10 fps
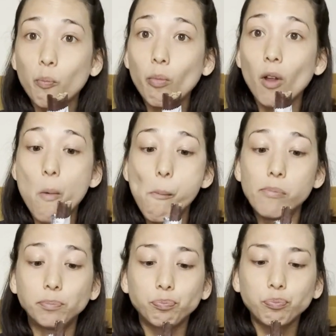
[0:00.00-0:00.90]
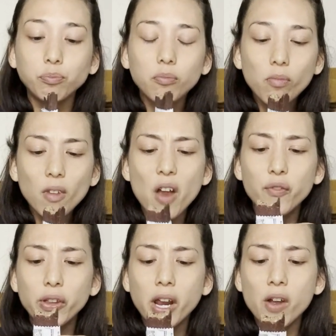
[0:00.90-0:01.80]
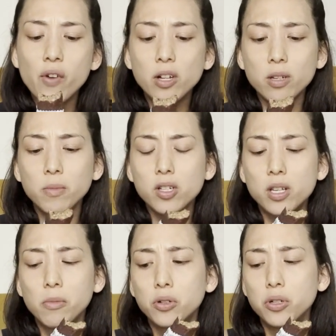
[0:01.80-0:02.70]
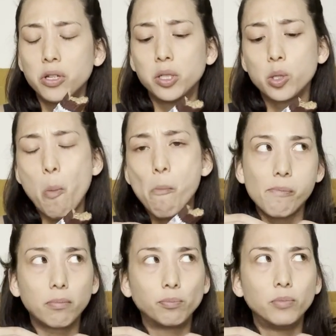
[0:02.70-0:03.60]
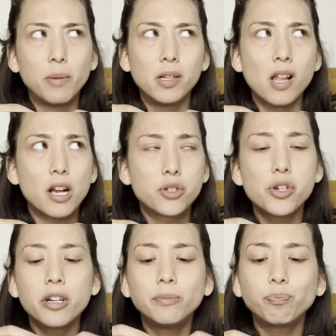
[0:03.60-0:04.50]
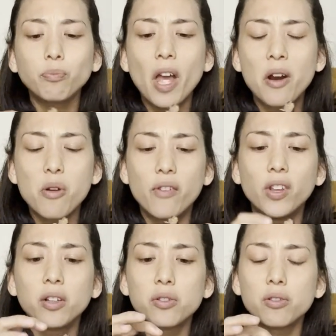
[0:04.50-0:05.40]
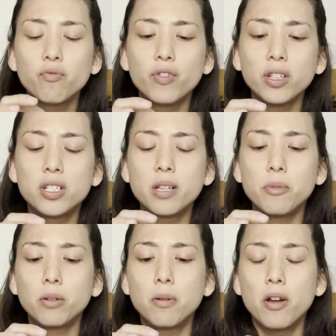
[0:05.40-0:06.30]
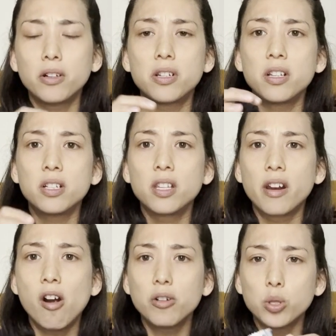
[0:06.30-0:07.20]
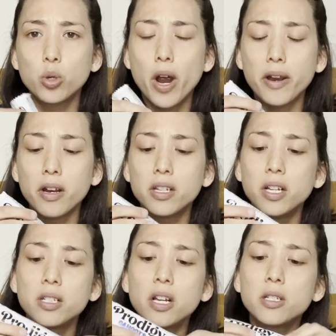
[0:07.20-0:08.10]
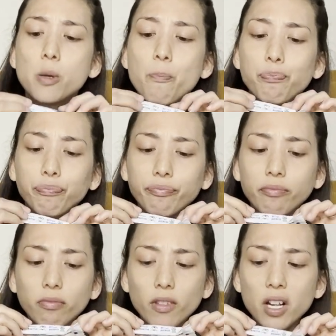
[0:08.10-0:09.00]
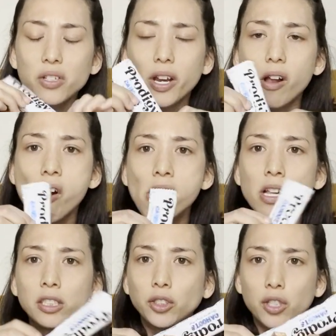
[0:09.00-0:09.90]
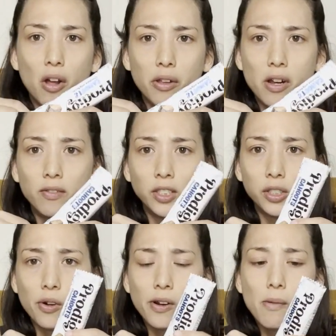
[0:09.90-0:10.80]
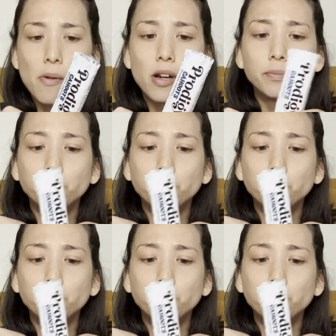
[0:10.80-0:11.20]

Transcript: Mmm. I feel like I've had something similar to this maybe last year. I don't know, I feel like there's a really similar product to this that I also tried in a taste test. It's like chocolate covered coconut bar.